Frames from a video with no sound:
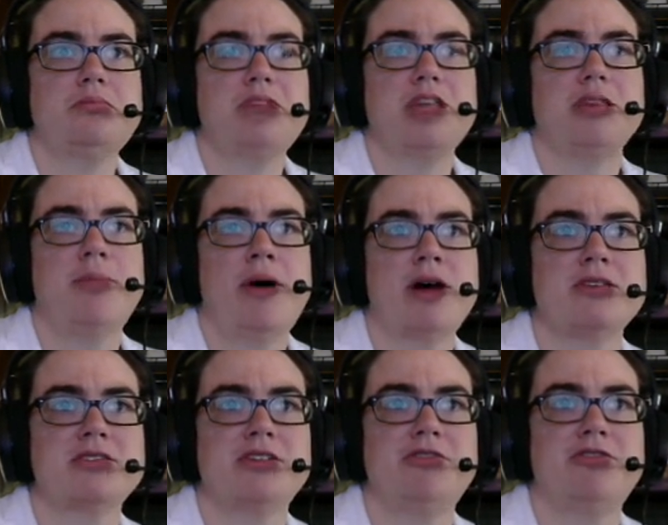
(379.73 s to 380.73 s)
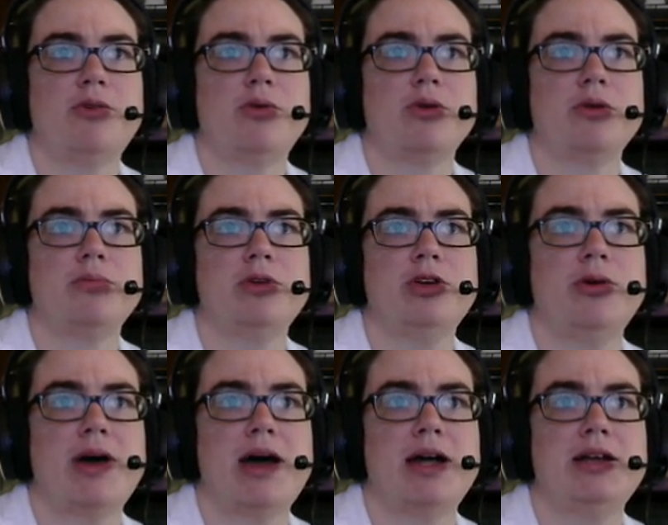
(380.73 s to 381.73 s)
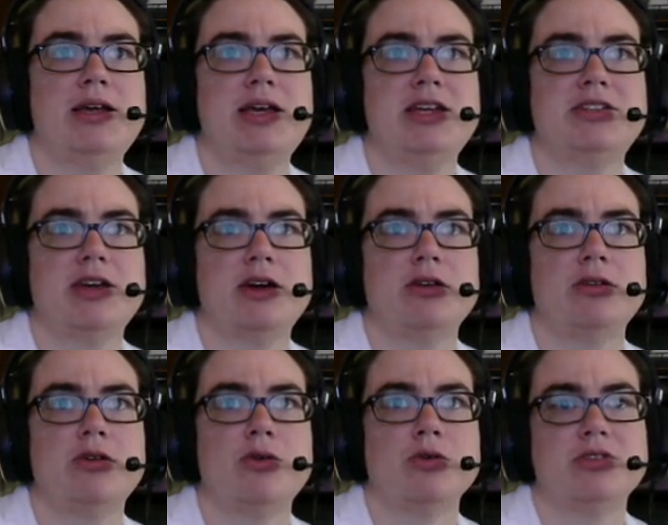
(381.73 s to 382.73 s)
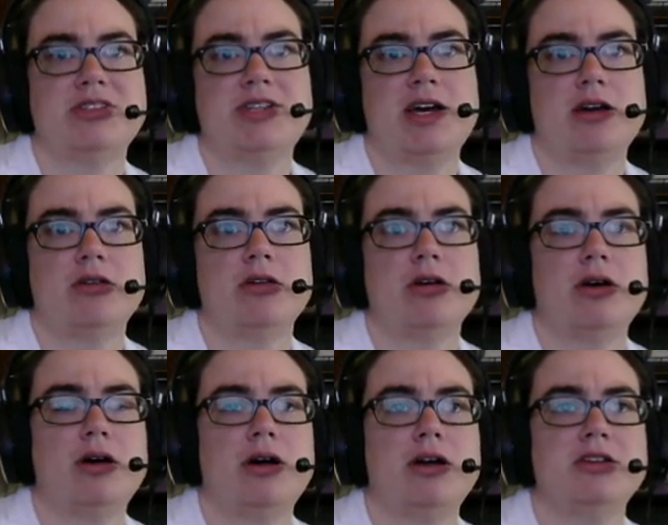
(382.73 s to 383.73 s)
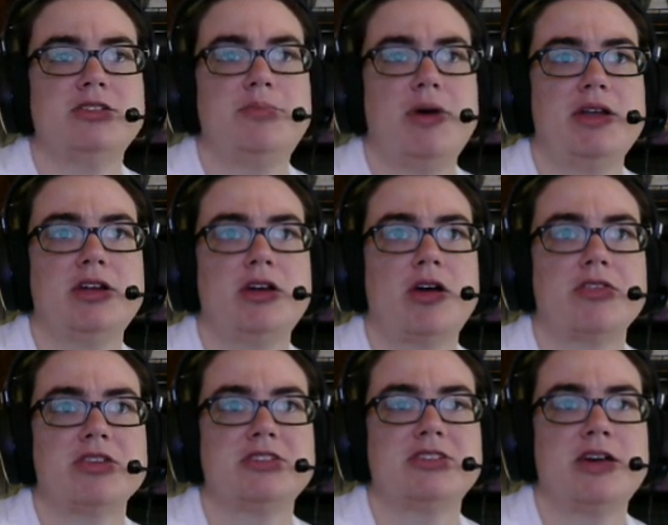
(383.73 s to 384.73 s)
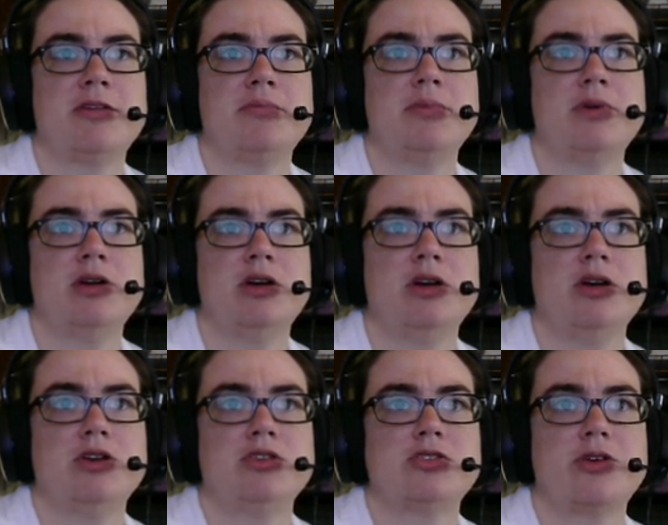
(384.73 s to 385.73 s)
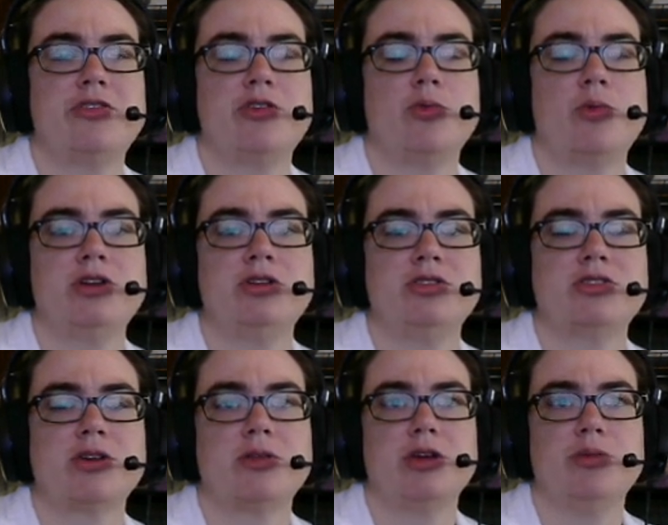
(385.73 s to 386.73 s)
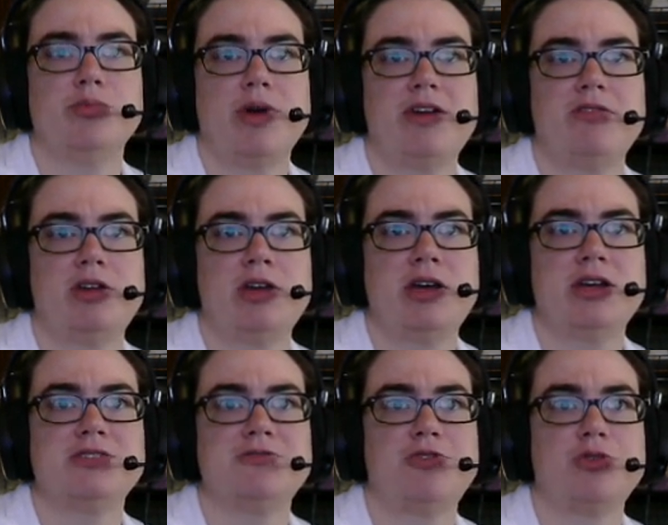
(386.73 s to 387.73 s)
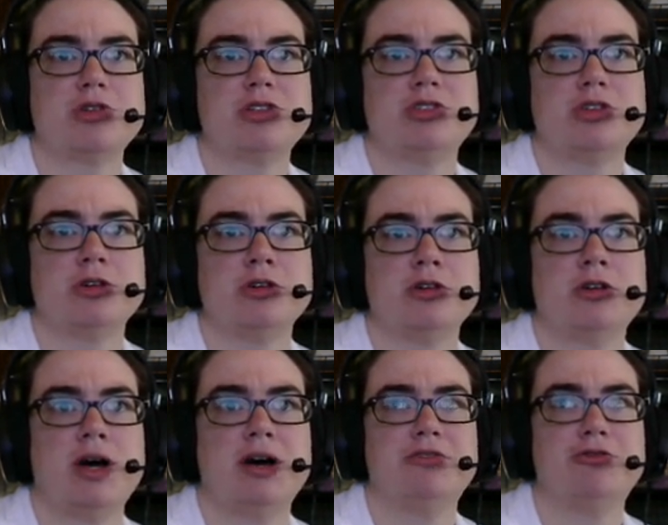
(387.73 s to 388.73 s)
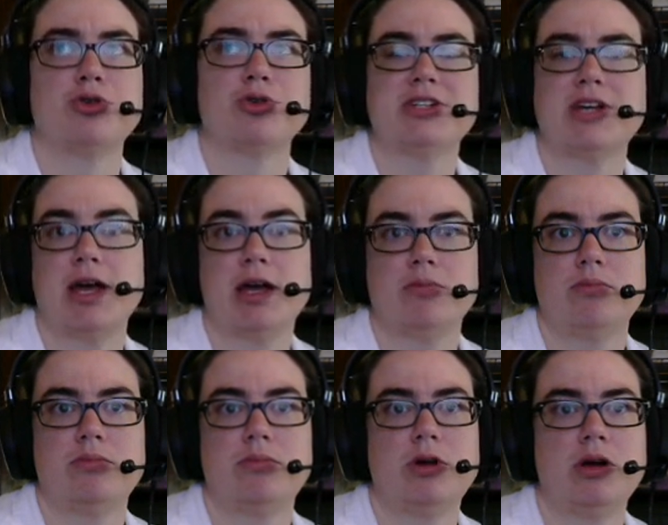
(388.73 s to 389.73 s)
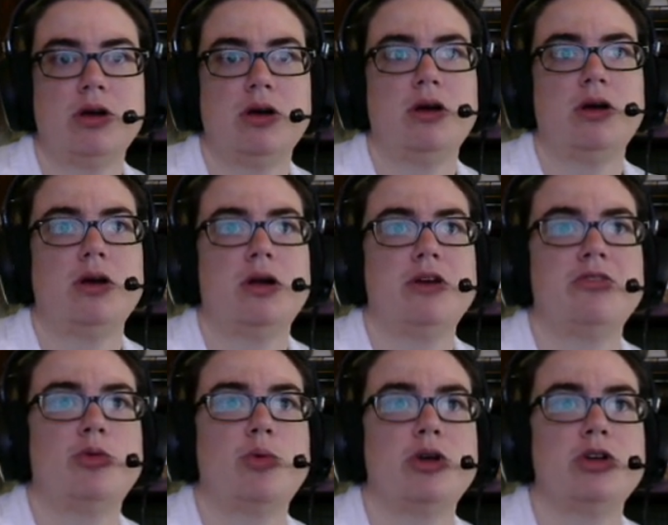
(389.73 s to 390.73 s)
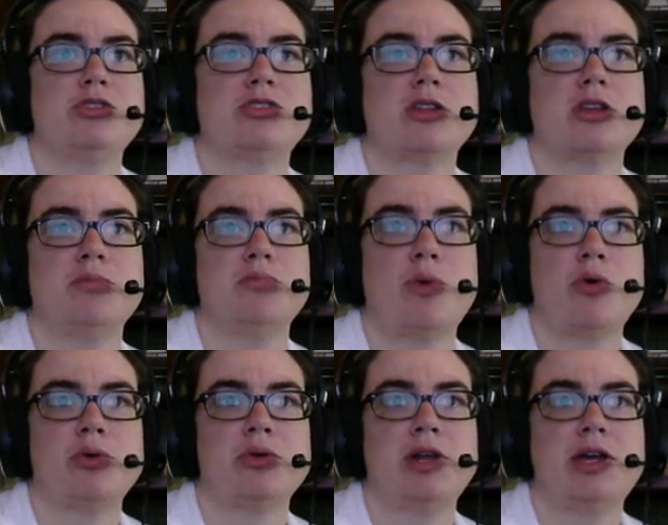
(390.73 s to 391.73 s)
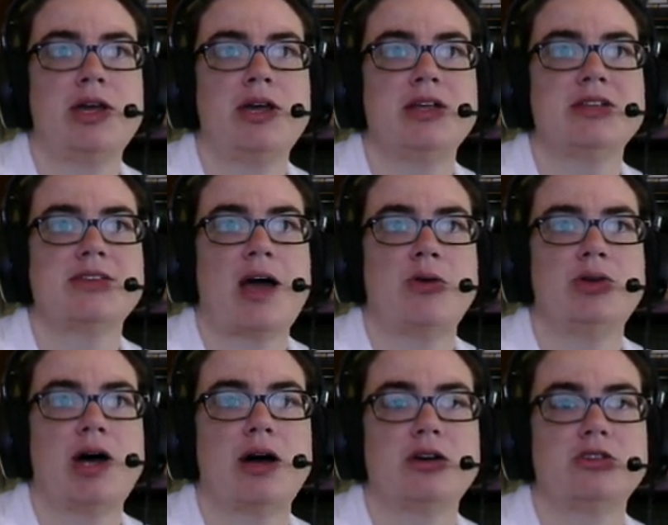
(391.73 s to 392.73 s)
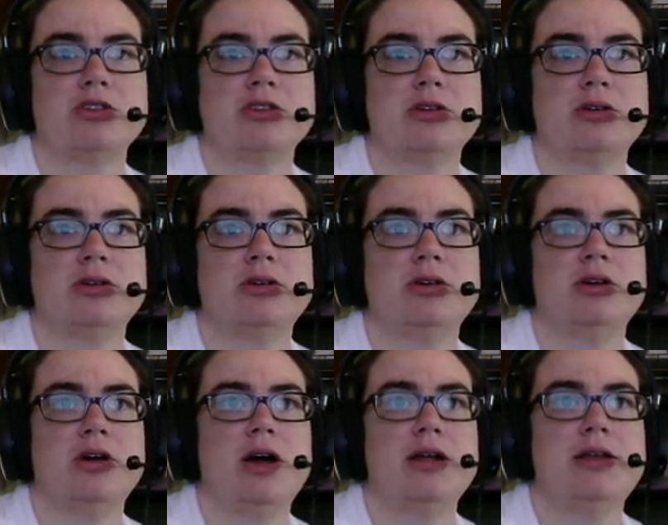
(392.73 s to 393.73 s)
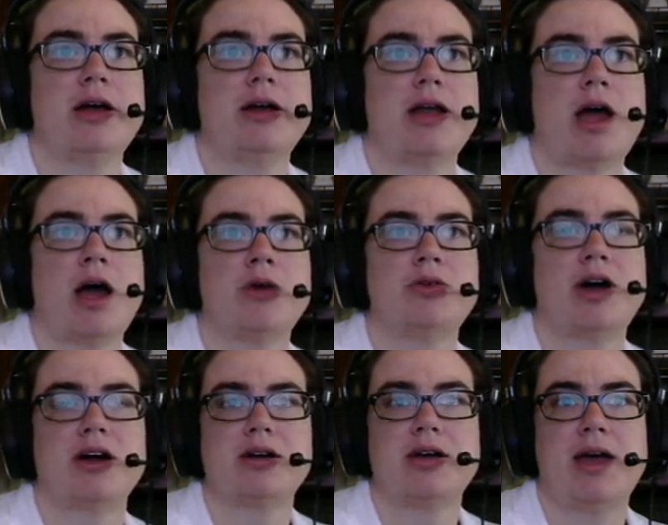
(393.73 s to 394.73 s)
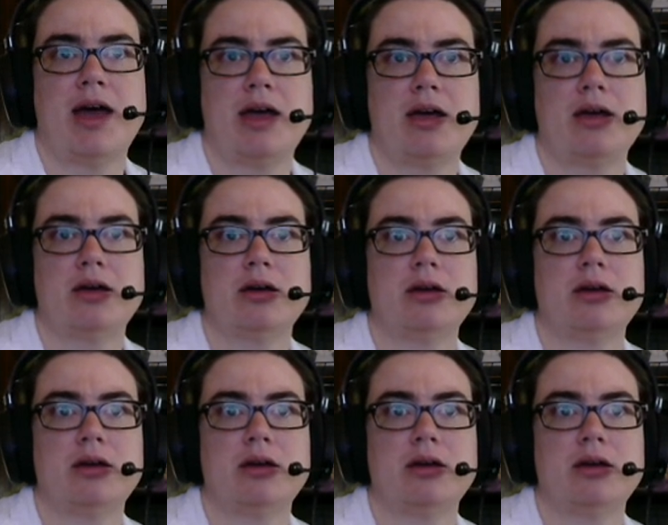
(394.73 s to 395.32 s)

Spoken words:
In the positive form, you add iter or ter, depending on the stem. So if you want to do something bravely, it's fortiter, not forte. If you want to do something boldly, it's audacter, not audace.